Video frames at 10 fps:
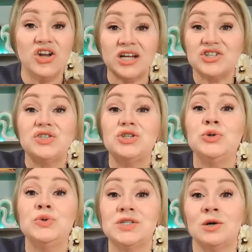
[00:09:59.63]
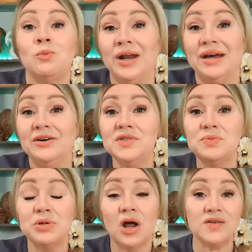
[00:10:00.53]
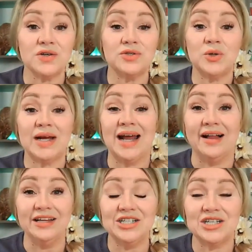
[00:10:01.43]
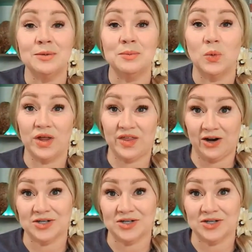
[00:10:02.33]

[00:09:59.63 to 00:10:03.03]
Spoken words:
not just to someone else, but also to acknowledge them within